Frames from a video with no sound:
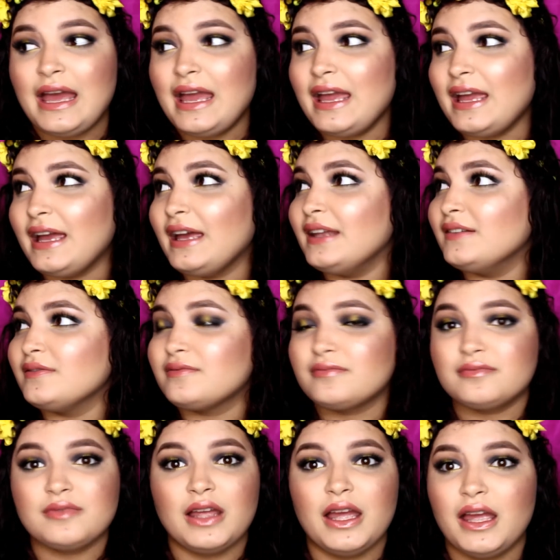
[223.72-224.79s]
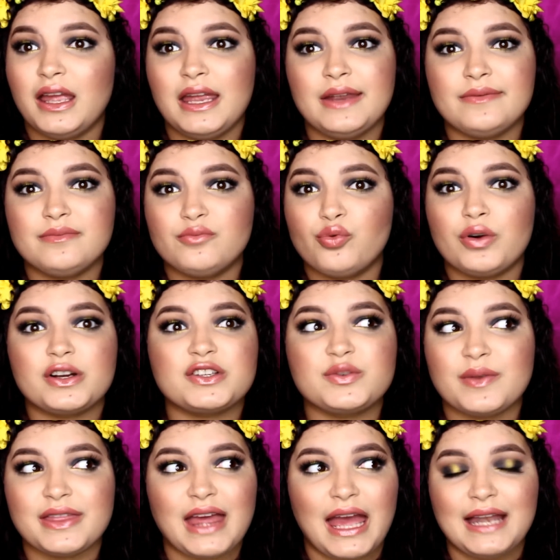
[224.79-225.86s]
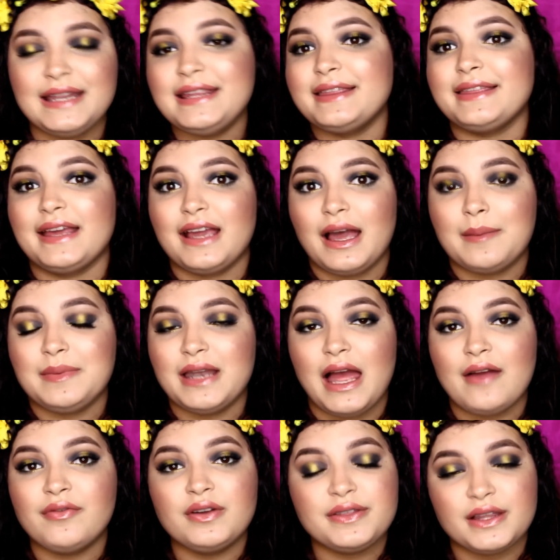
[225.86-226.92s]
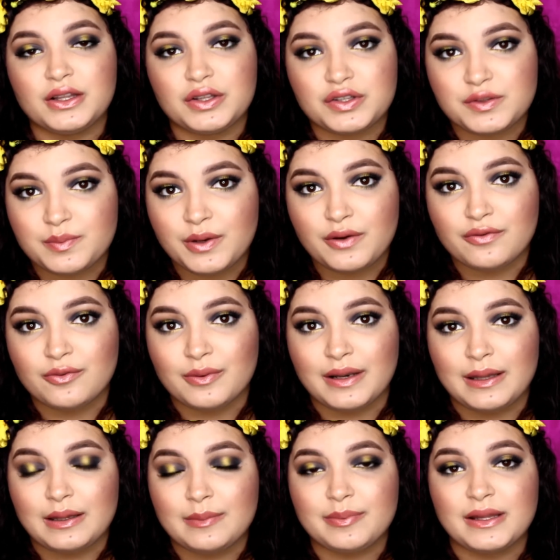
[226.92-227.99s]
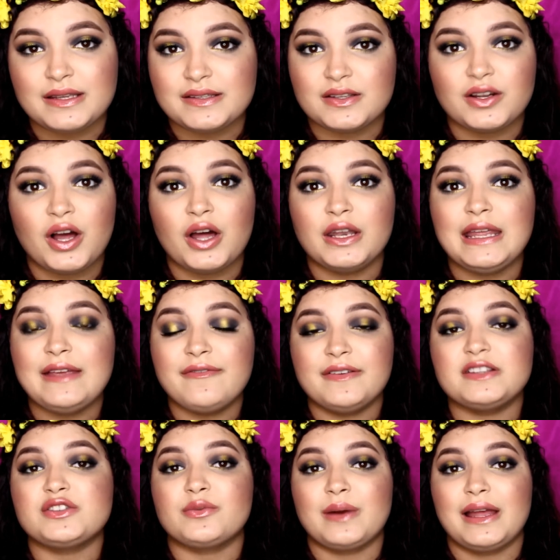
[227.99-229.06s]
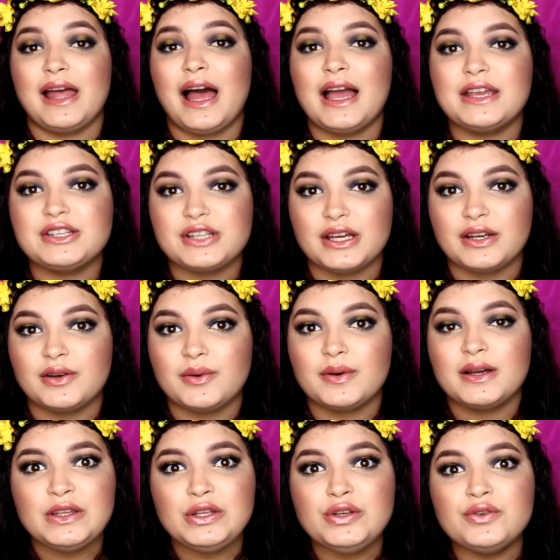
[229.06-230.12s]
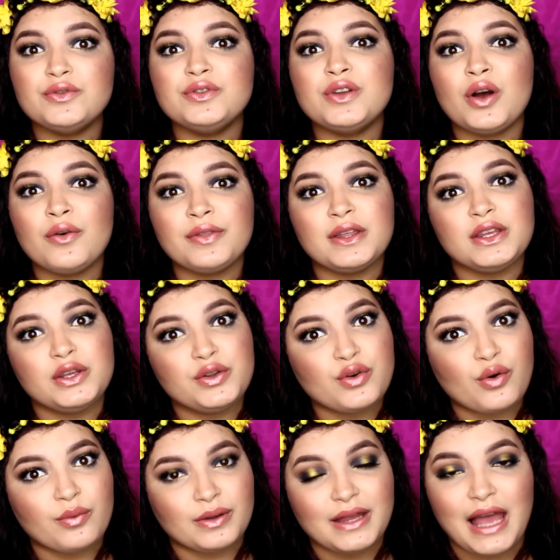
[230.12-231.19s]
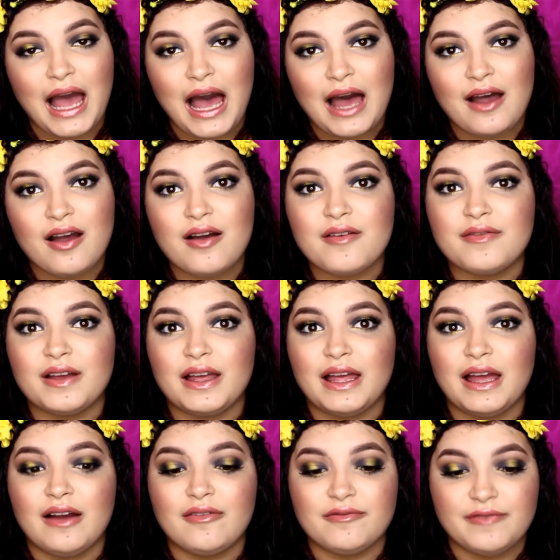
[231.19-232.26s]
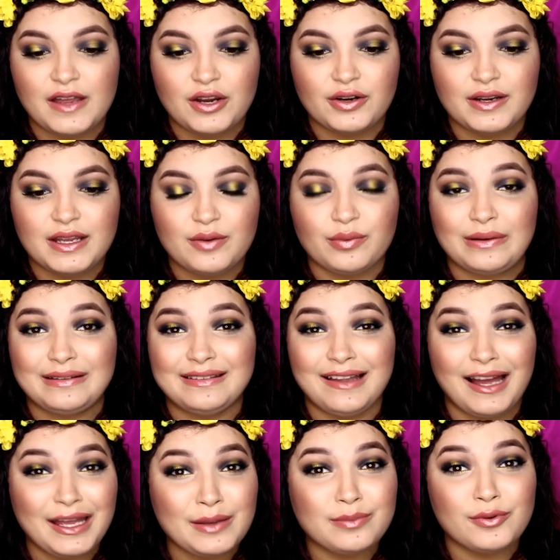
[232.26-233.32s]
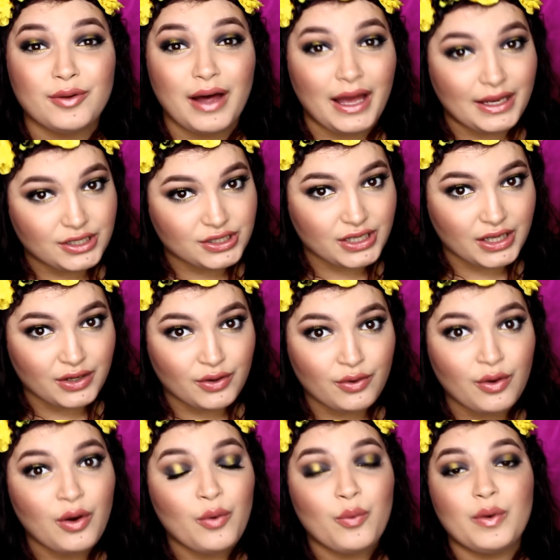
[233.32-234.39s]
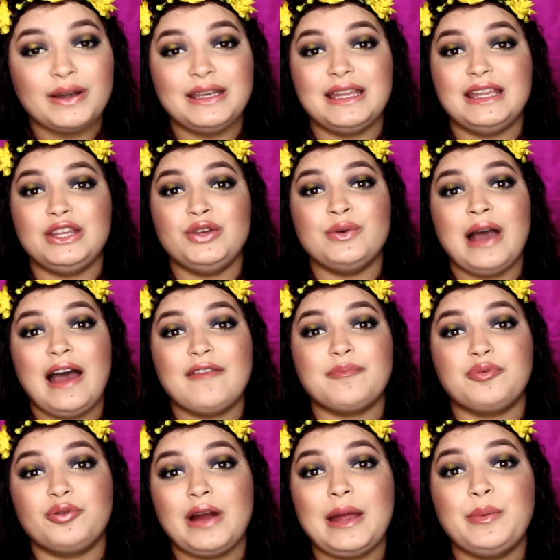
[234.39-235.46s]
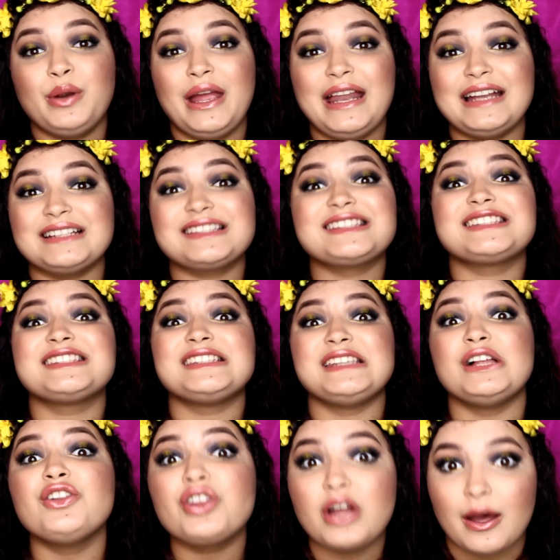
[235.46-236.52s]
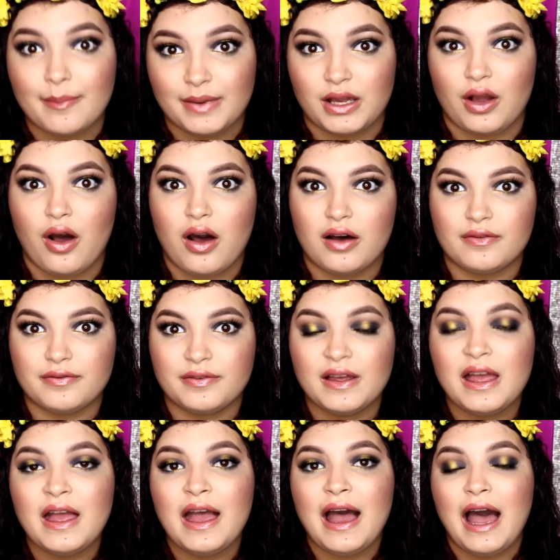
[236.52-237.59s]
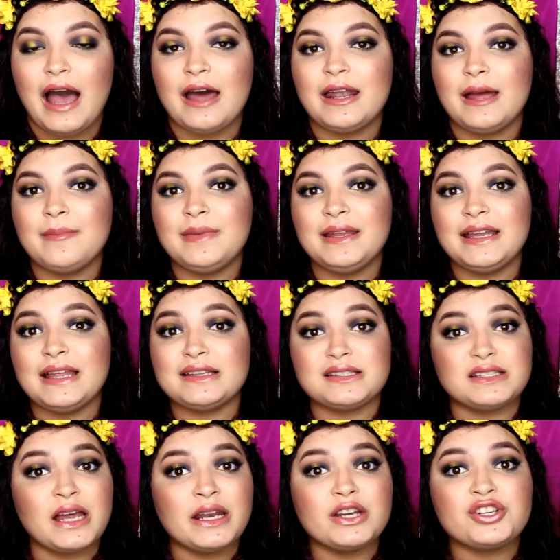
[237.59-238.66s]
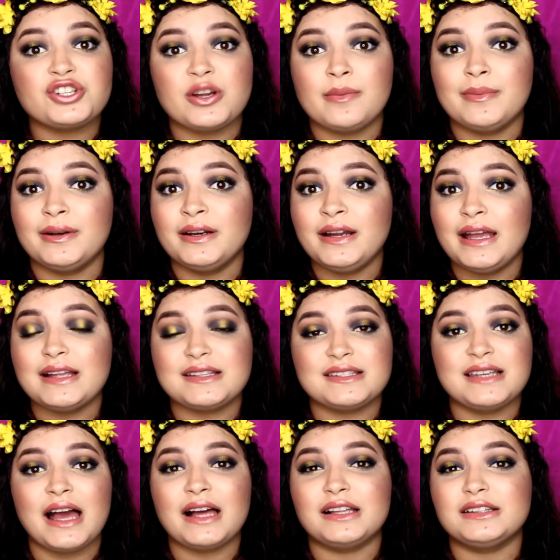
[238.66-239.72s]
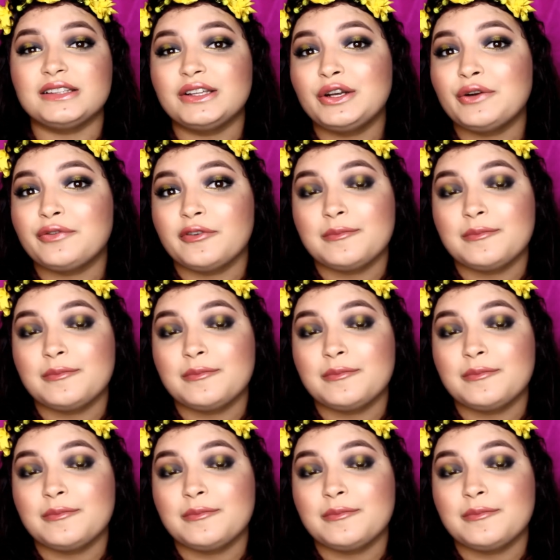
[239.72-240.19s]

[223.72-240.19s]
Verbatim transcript: and it works with anything. I mean, everything looks beautiful when I place it on if it's a right eyeshadow. You know that you don't really have a very reliable eyeshadow when you have primer and it's still coming off. And I mean, it's not a shimmer, it's not glitter